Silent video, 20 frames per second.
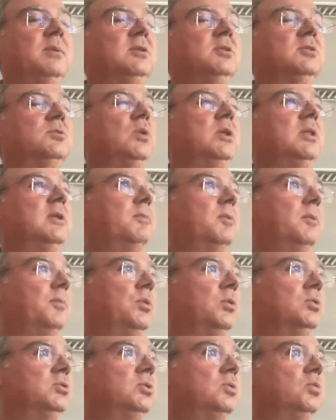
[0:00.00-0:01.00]
because when the
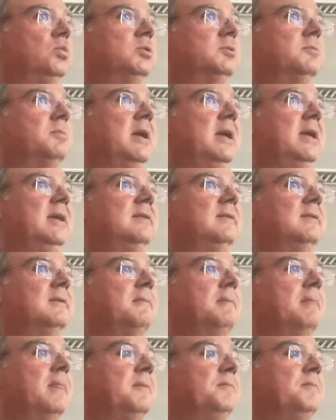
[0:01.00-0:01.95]
proposal was made,